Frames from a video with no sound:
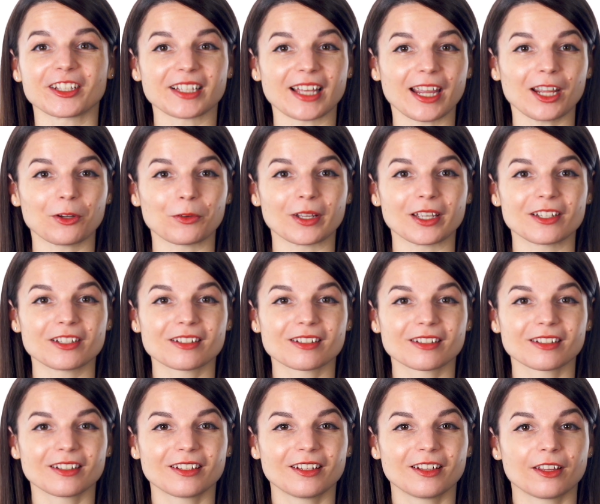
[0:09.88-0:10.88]
a
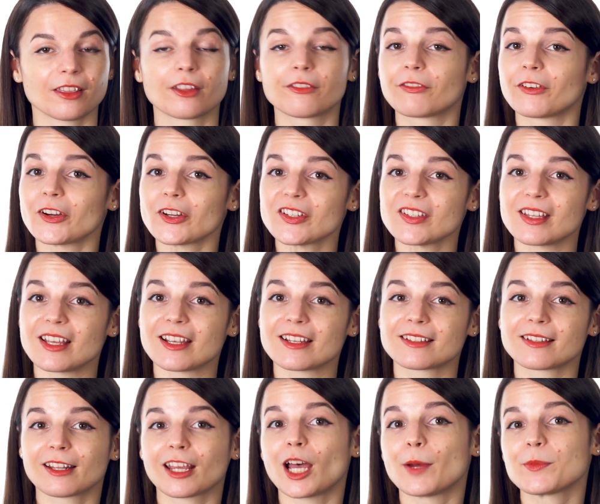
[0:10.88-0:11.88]
language? The first
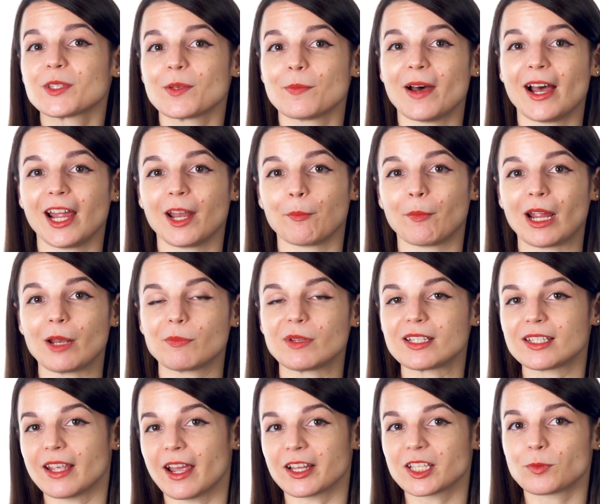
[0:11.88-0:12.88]
things that come to mind might be
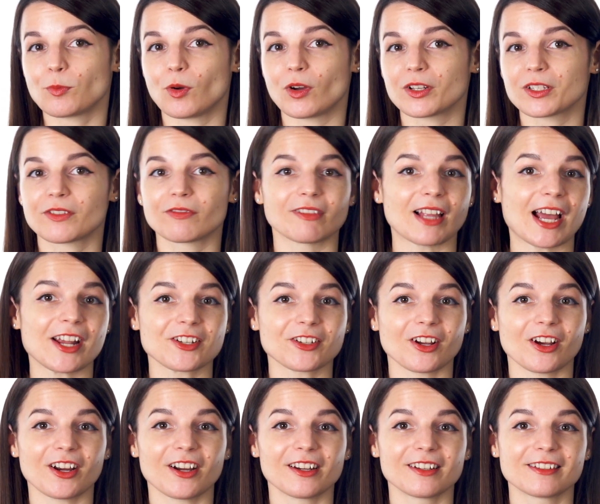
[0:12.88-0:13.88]
textbooks,
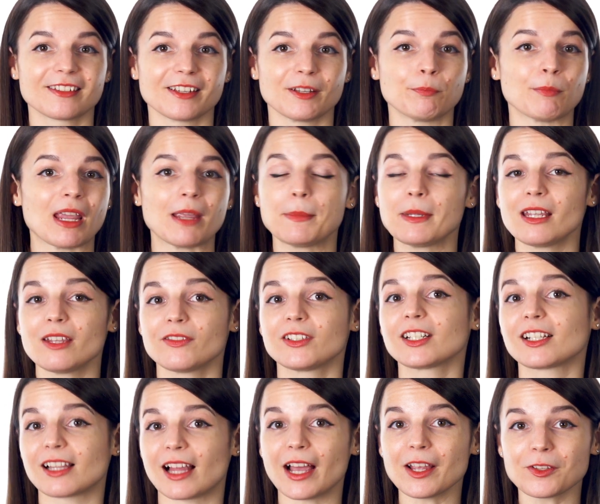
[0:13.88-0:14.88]
flashcards, and maybe
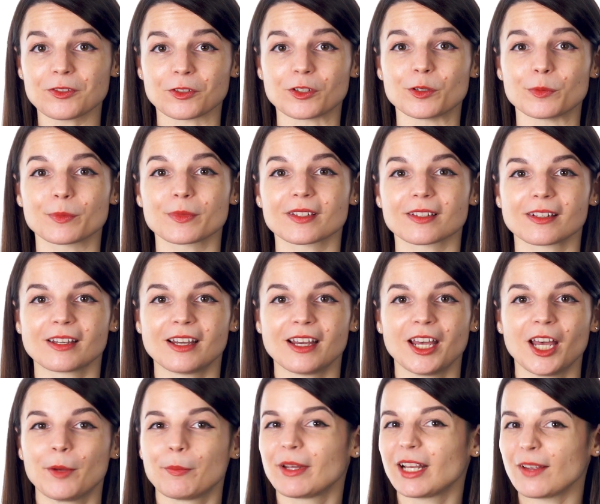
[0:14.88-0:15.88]
even classrooms.
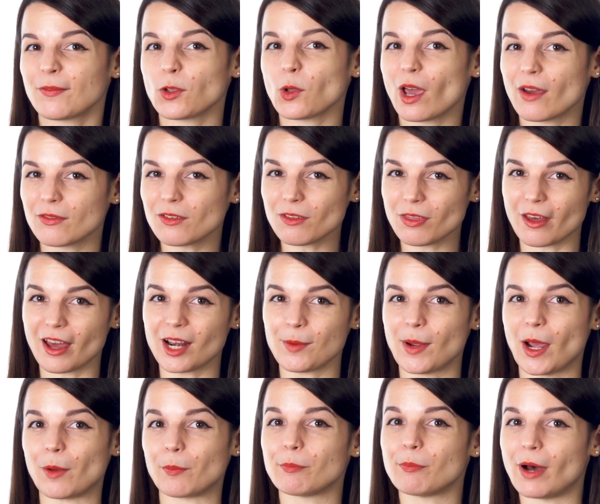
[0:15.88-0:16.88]
But have you ever thought
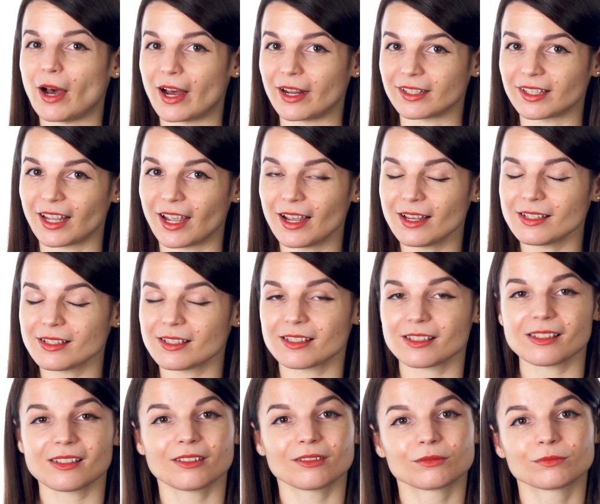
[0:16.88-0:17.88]
about
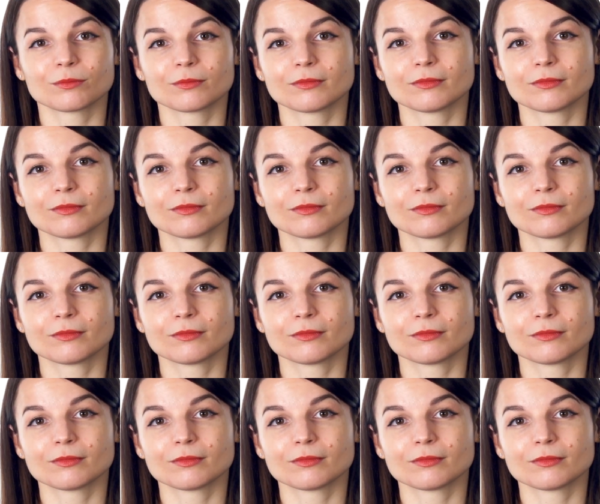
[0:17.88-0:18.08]
podcasts?